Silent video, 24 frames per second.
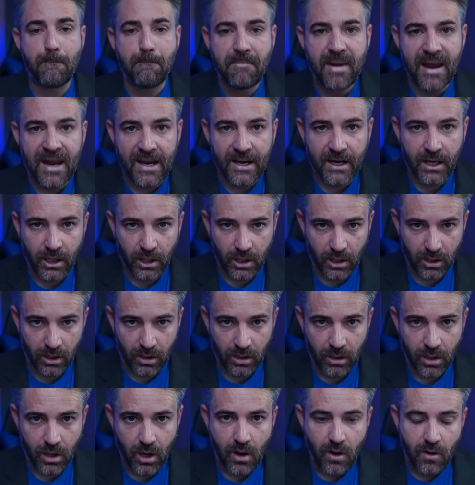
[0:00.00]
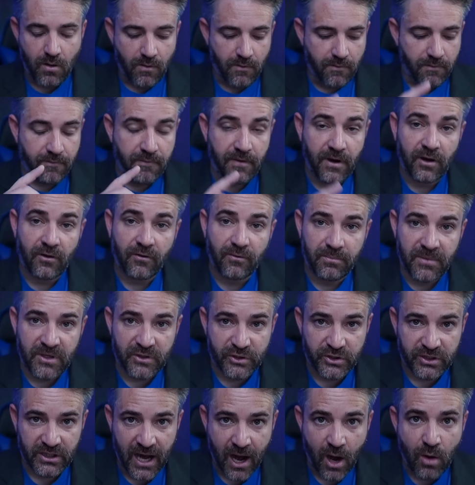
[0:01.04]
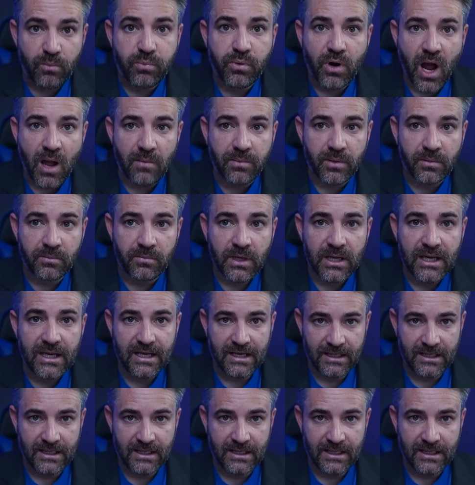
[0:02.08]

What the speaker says: bigger fear of missing out problem,